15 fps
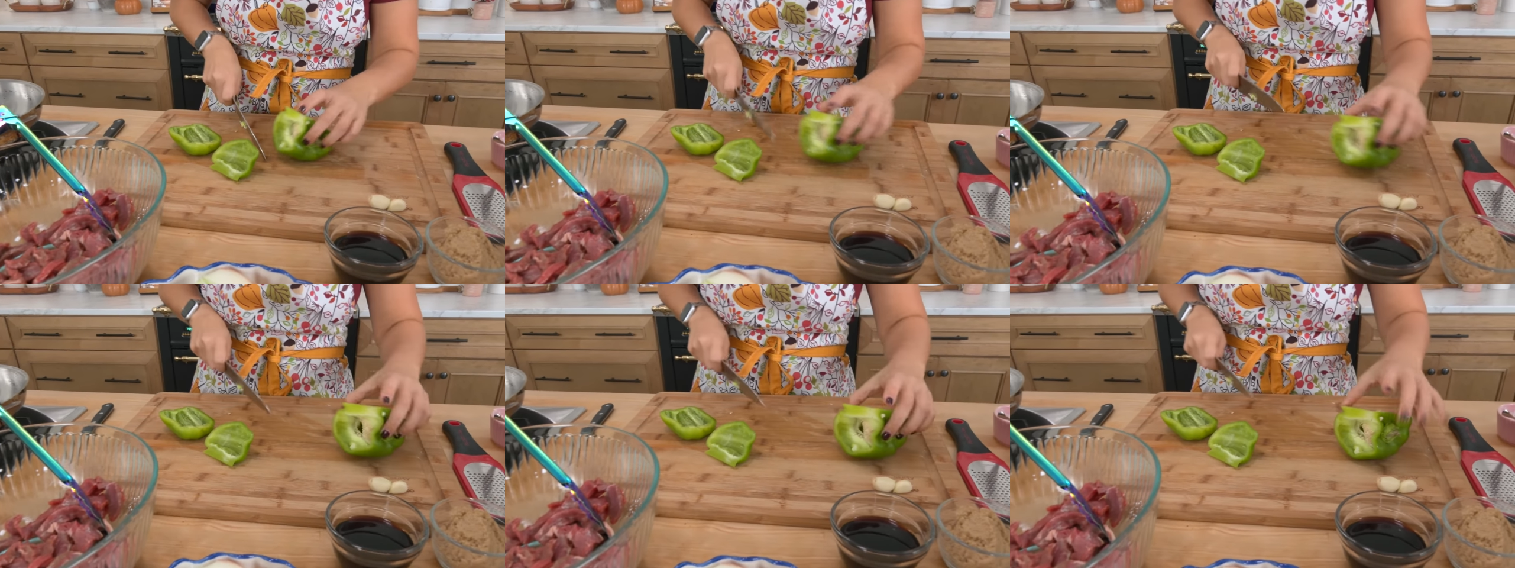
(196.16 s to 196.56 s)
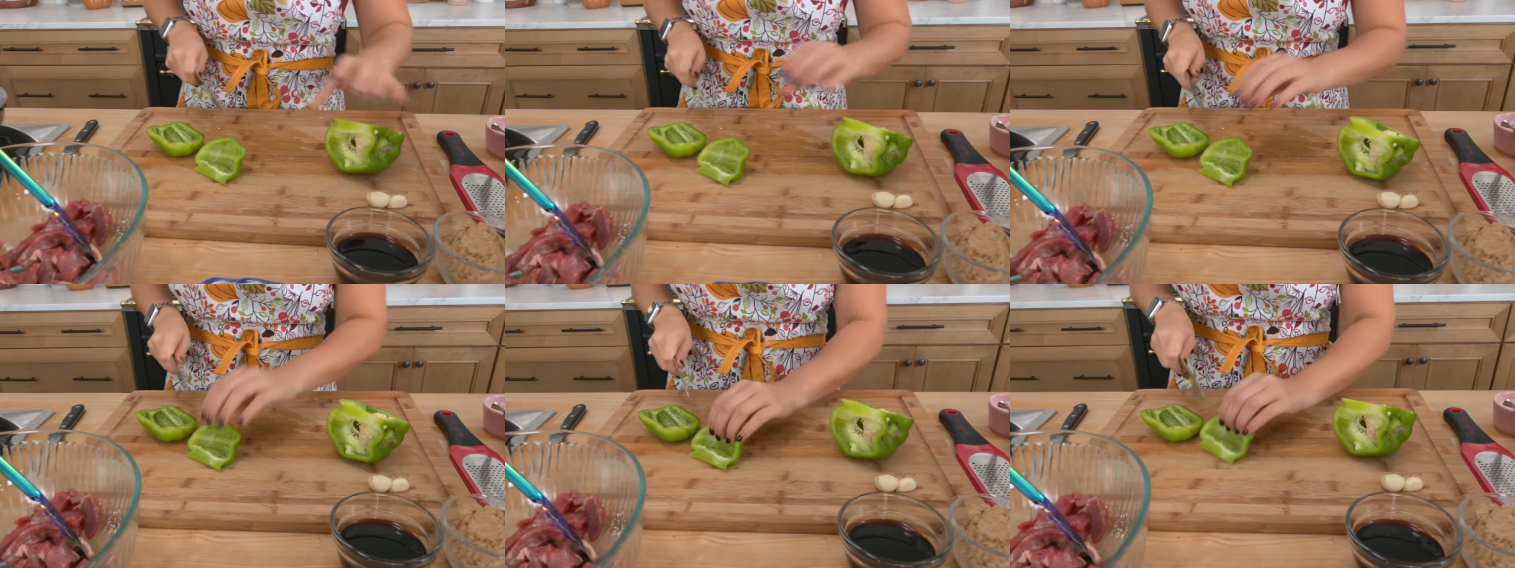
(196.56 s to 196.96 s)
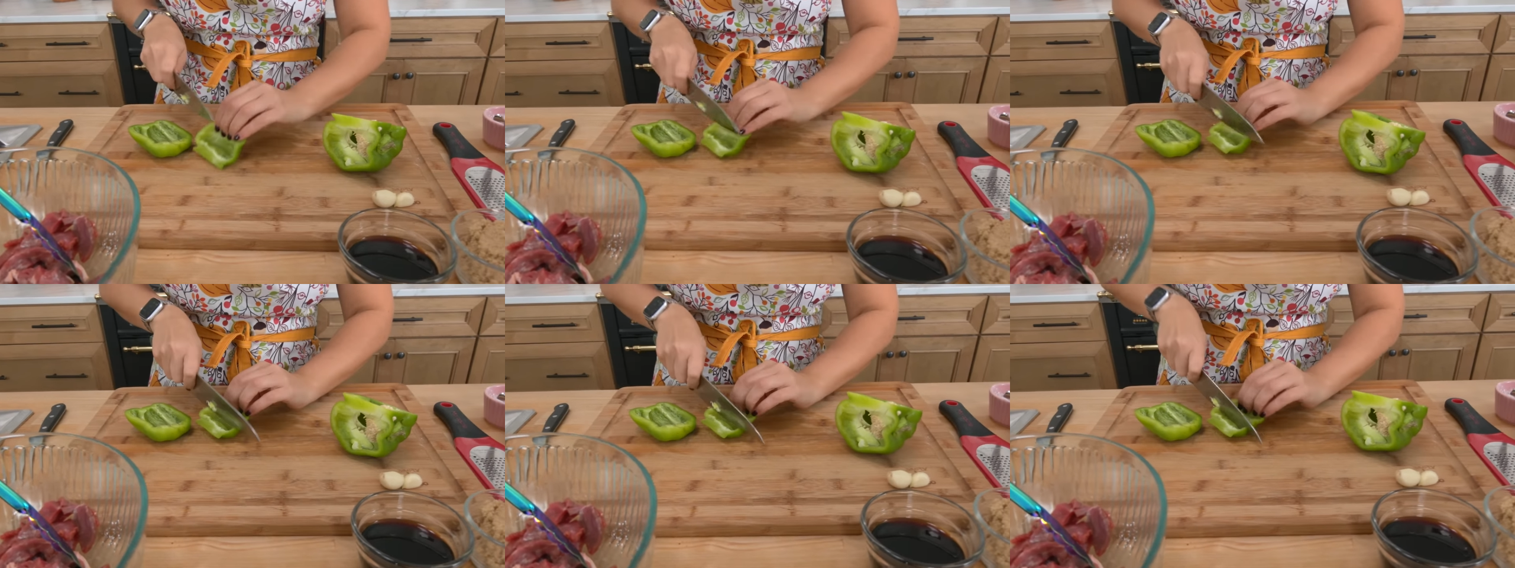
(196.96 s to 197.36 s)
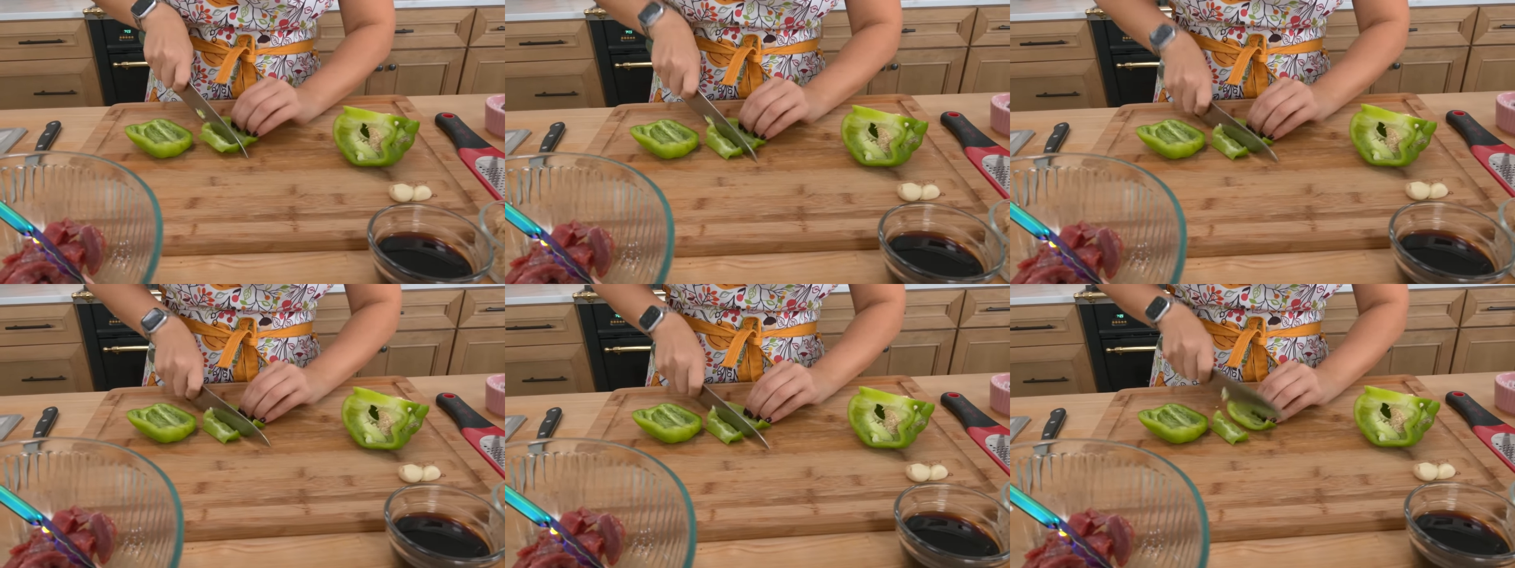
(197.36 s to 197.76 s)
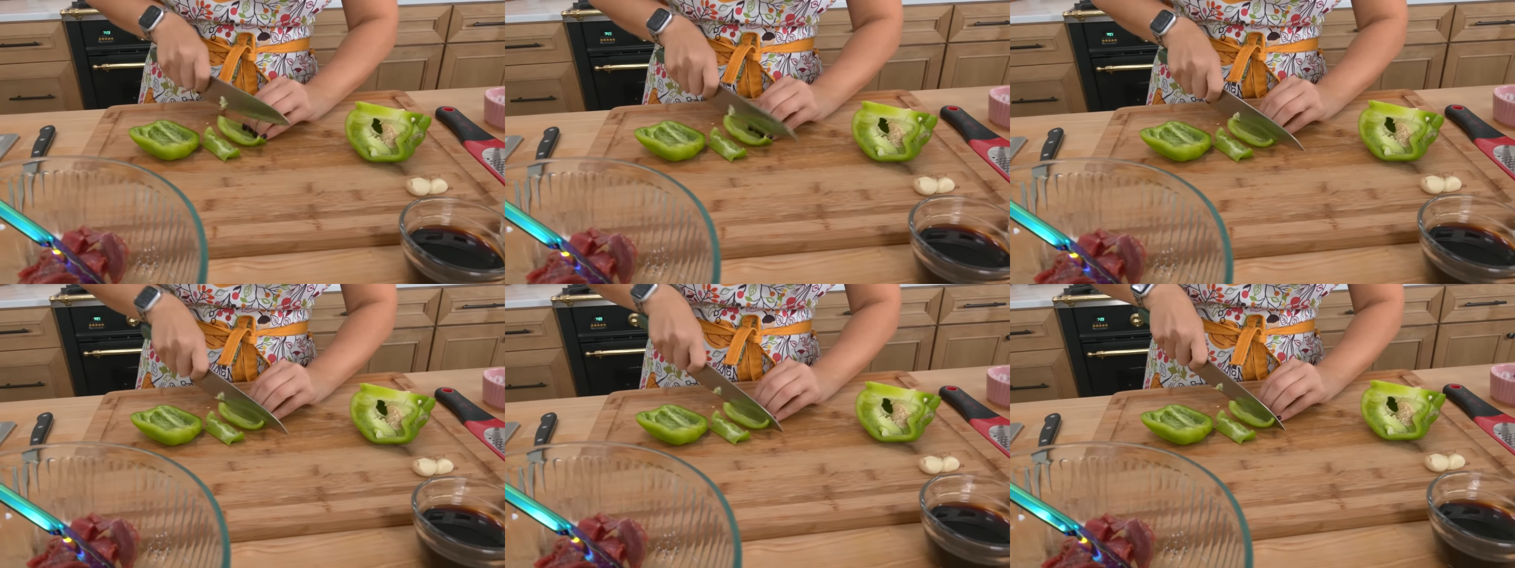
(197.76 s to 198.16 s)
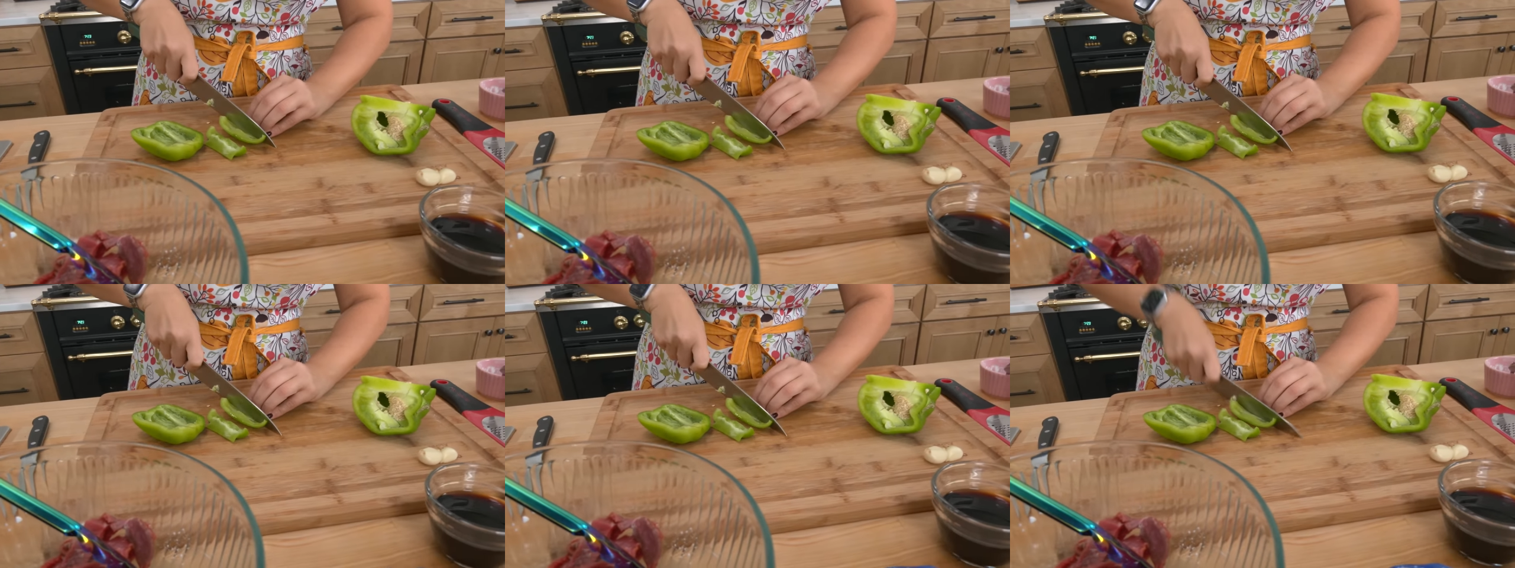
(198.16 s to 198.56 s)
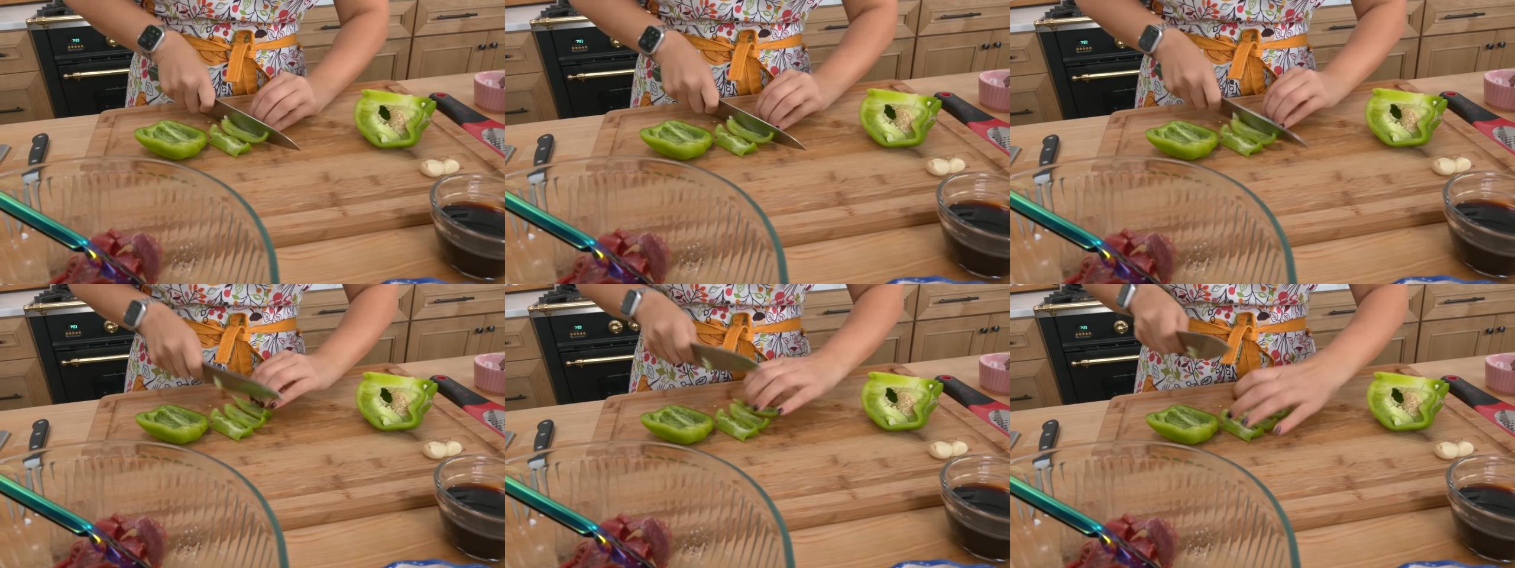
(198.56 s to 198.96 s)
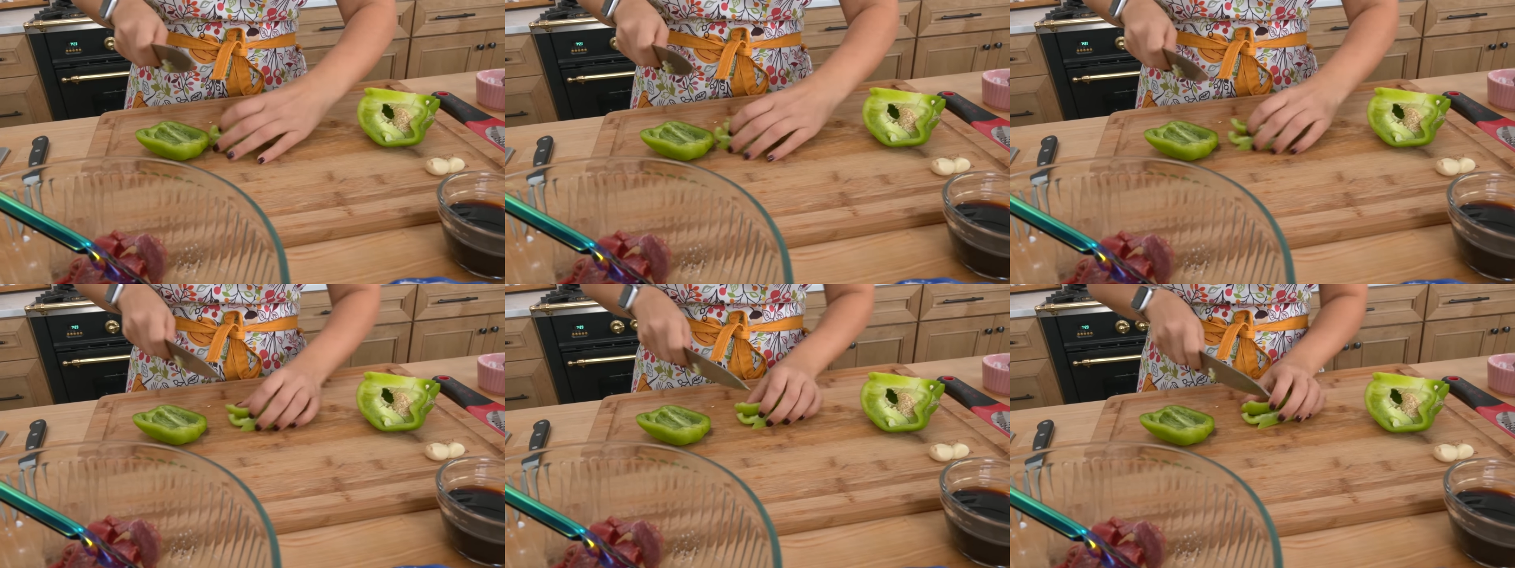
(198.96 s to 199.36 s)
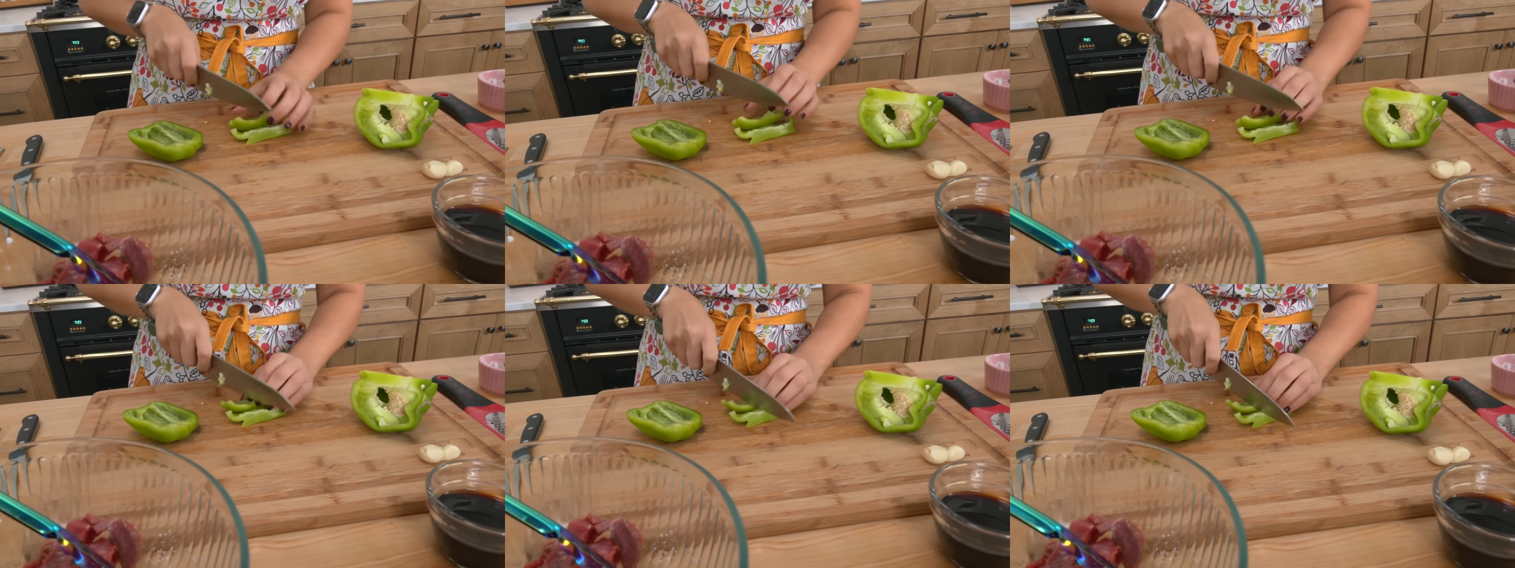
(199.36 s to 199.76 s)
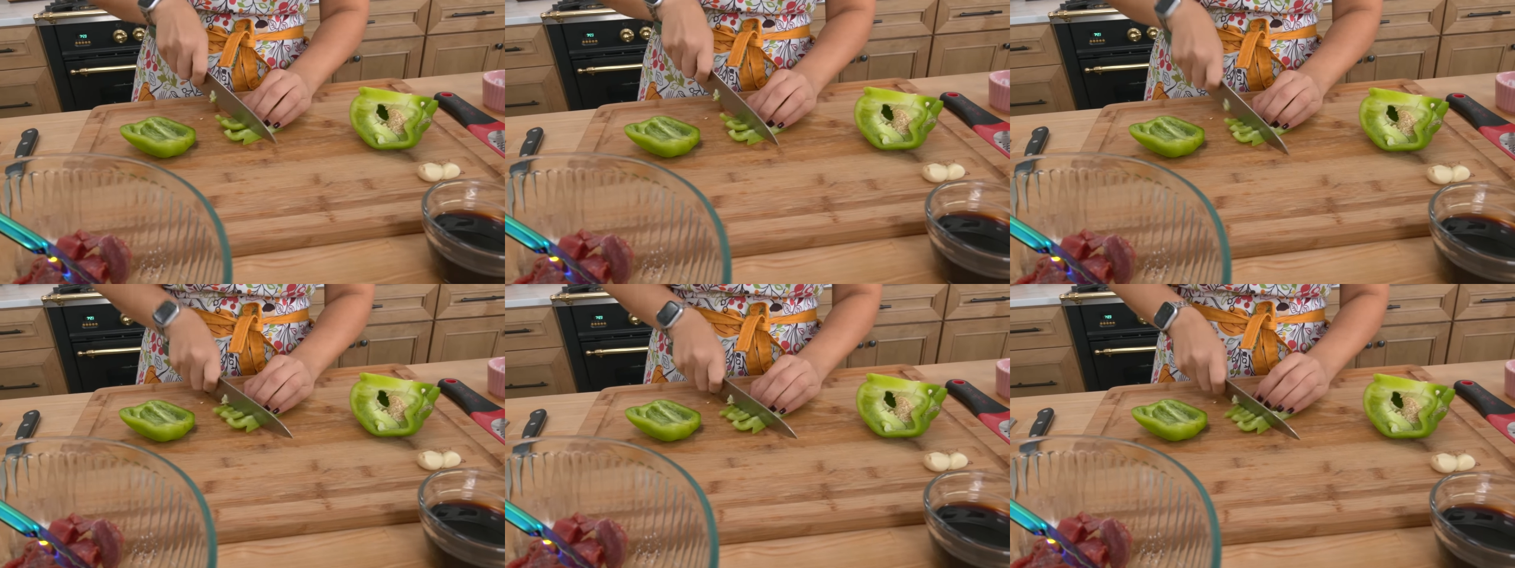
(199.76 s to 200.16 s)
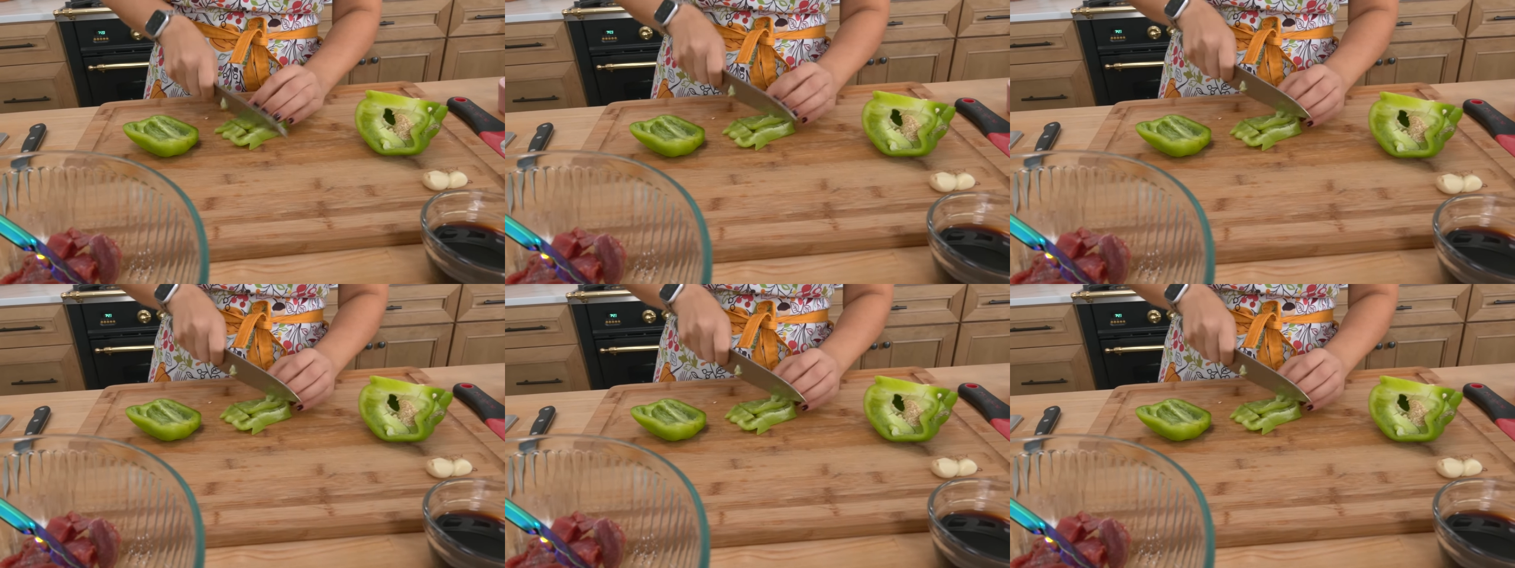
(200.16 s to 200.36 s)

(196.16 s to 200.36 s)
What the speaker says: Nobody's mouth can be seen.